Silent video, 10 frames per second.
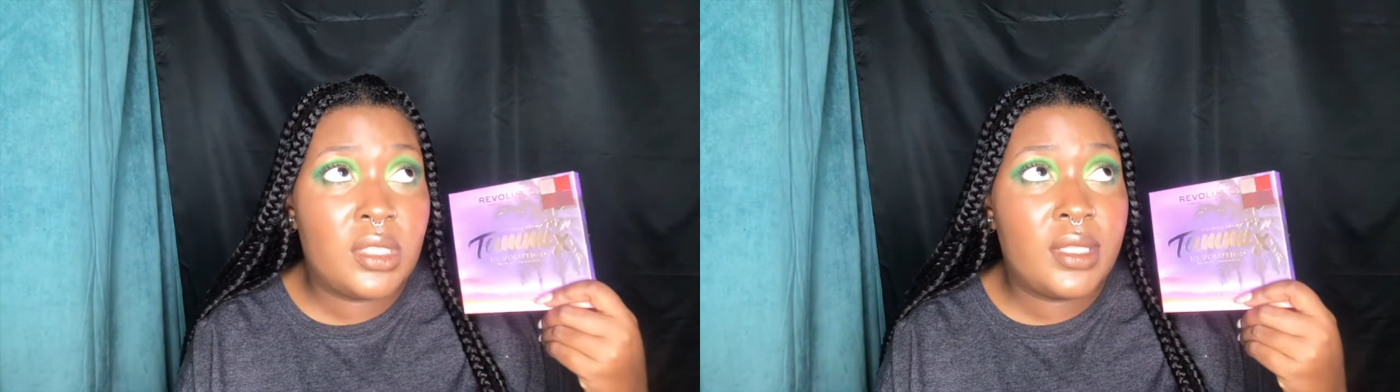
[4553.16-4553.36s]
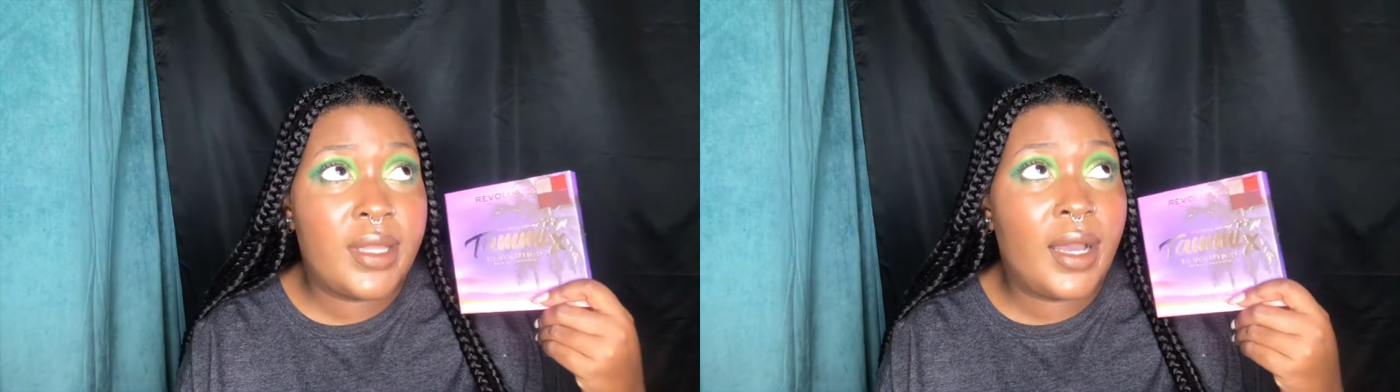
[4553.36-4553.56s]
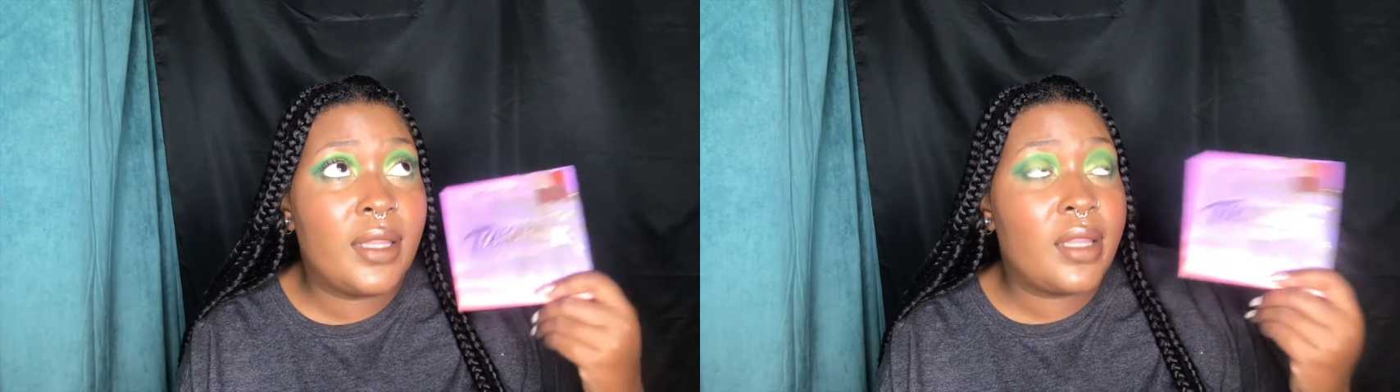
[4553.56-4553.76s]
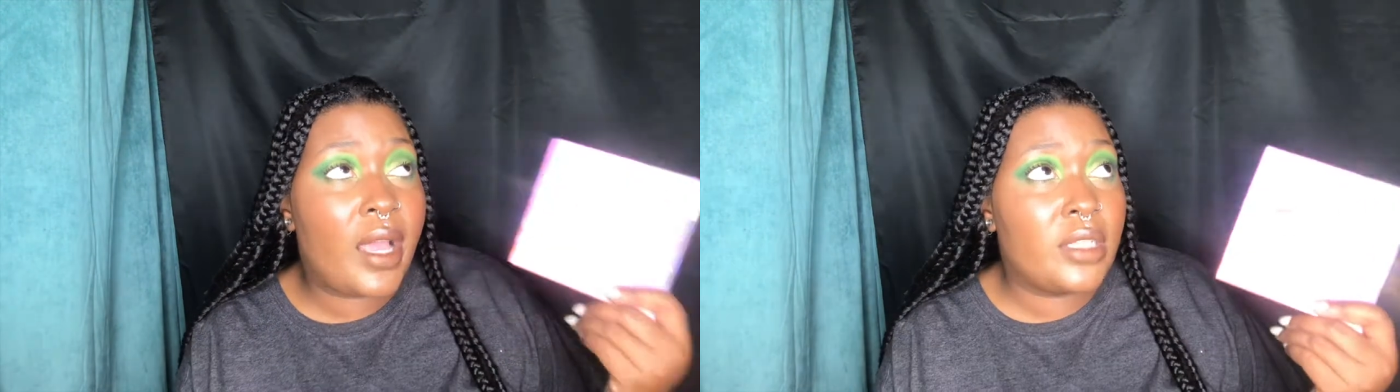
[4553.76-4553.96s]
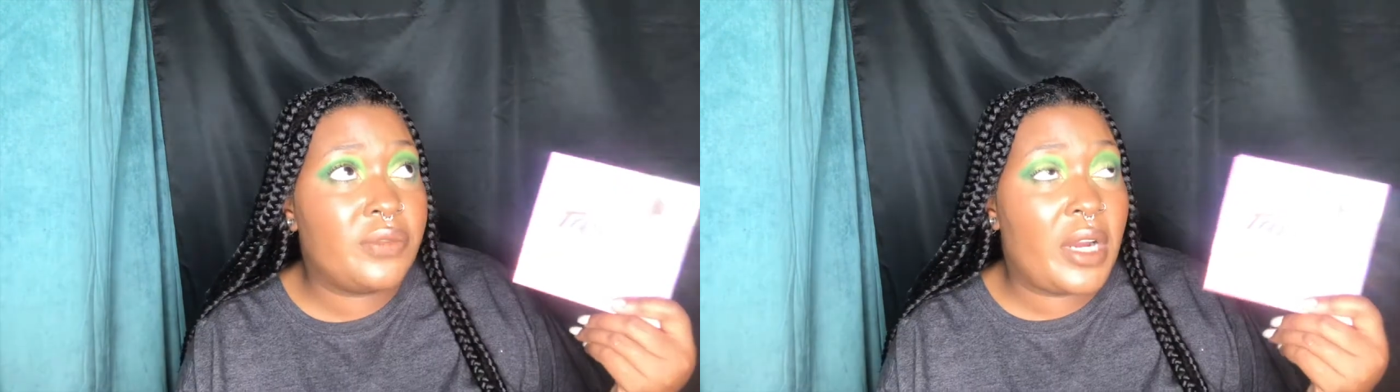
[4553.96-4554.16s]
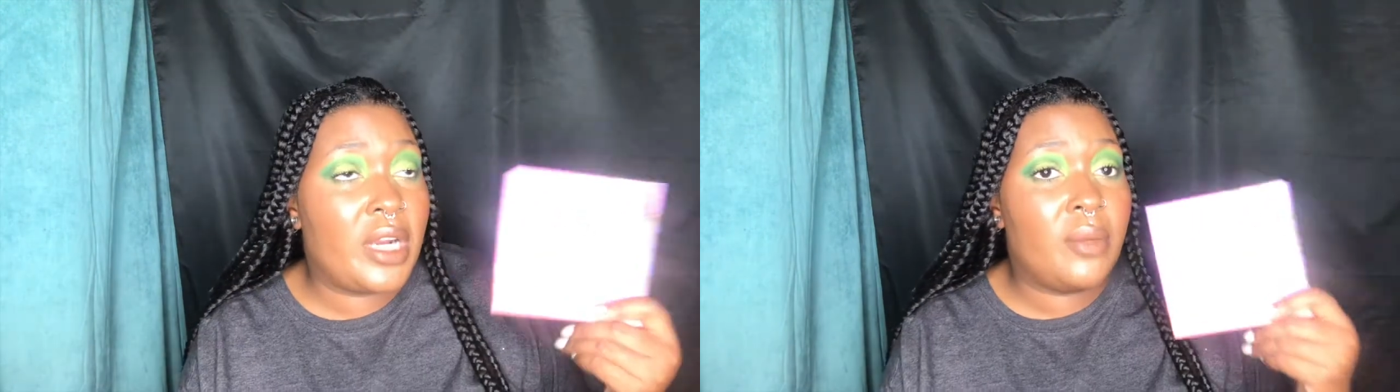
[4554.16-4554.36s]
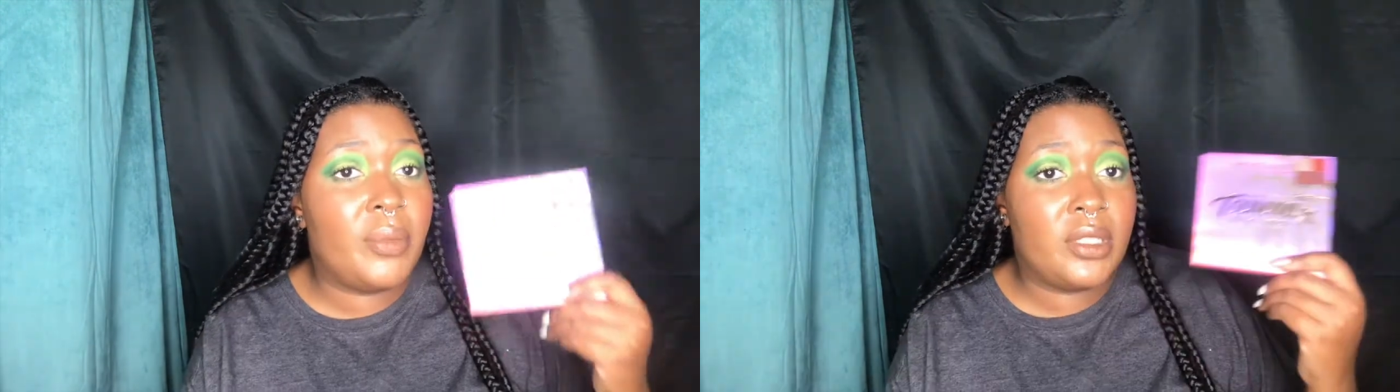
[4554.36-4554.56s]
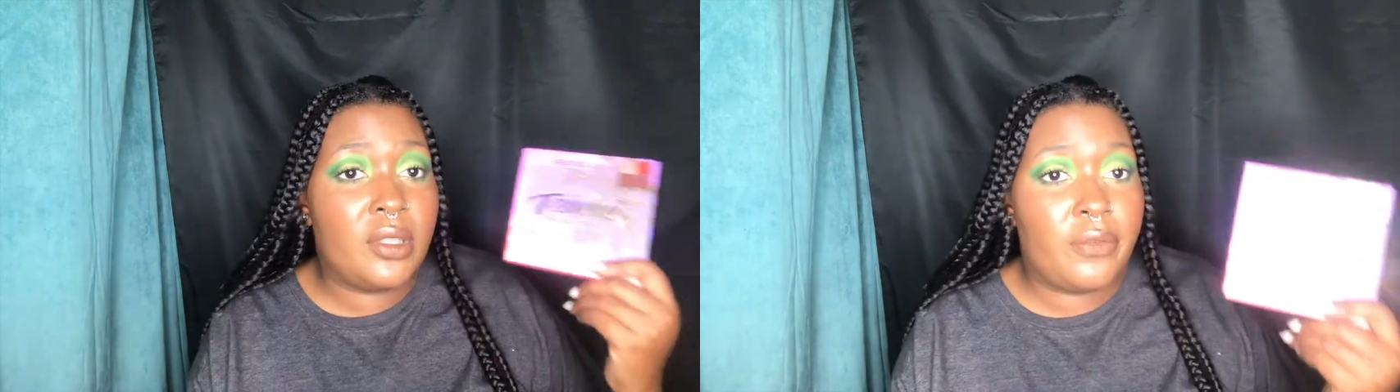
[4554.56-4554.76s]
not last Friday,
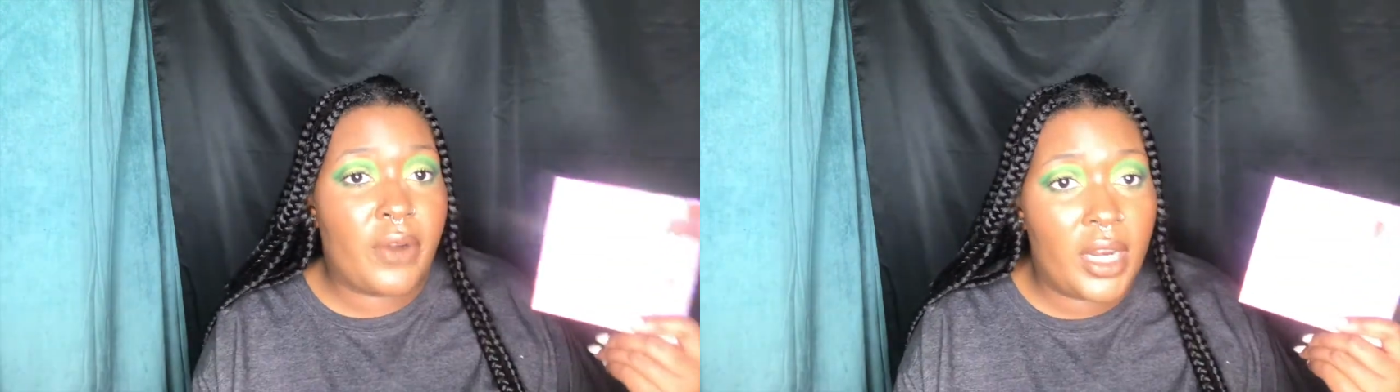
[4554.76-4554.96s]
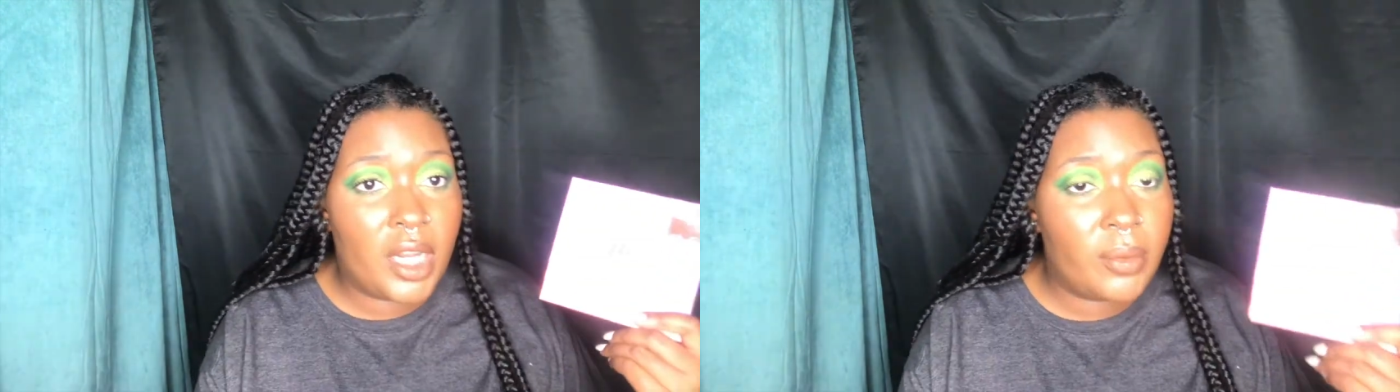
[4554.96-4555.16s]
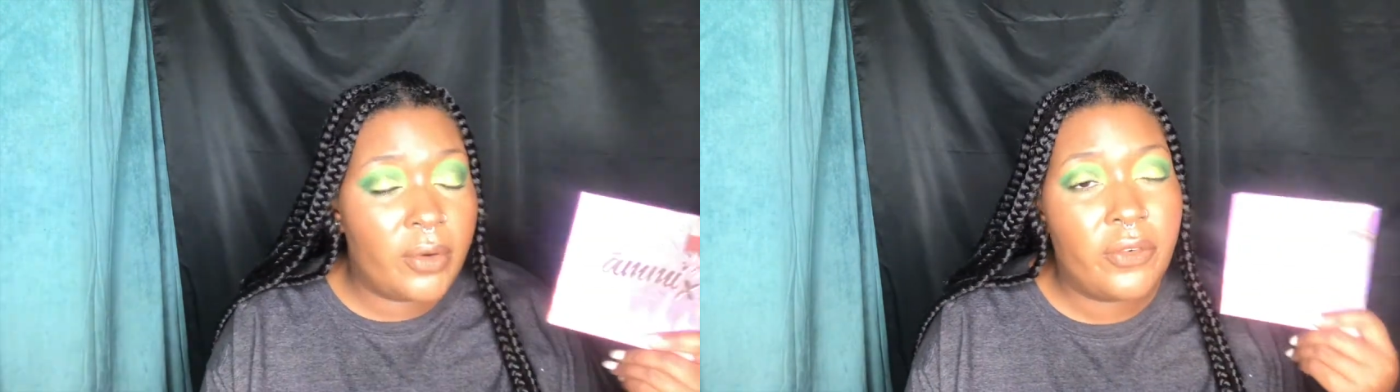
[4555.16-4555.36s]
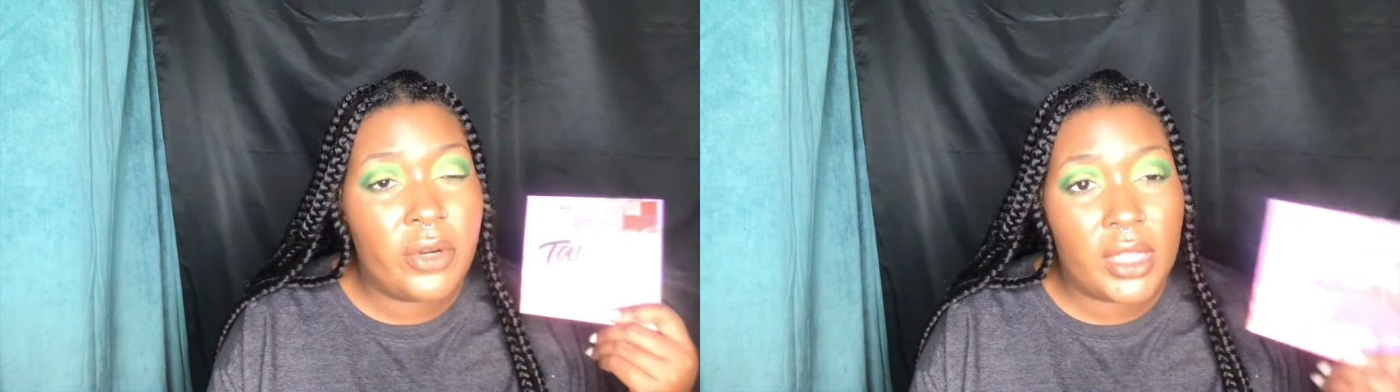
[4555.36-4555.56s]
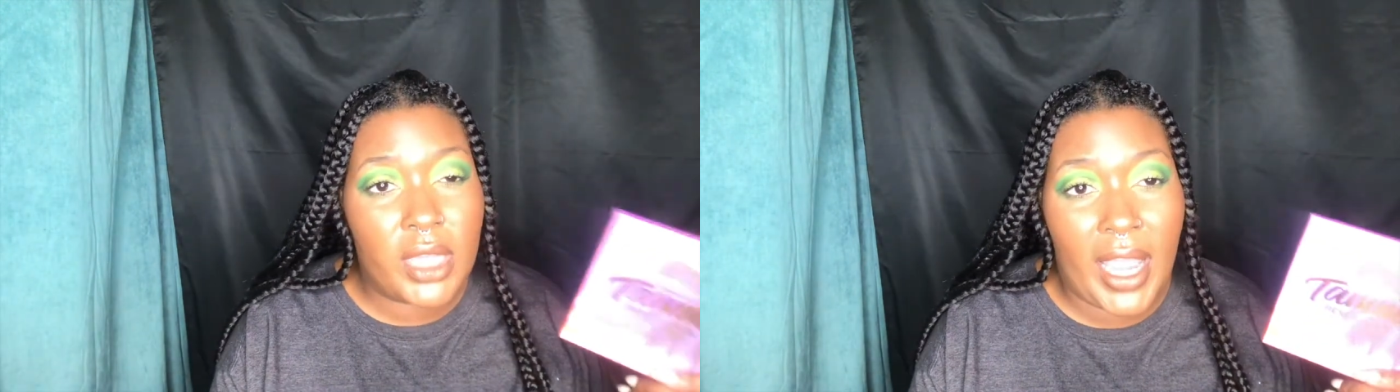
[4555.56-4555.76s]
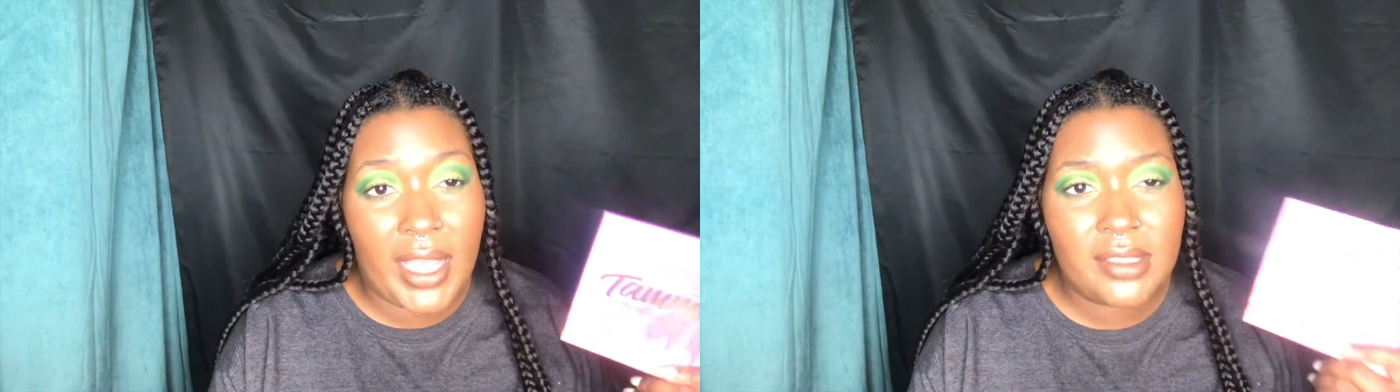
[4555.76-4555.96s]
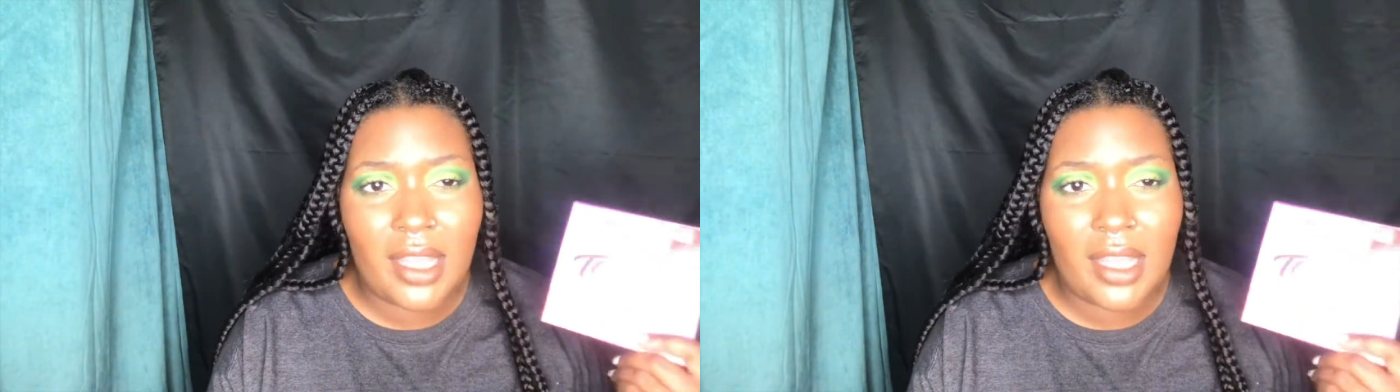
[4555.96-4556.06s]
but the Friday before last.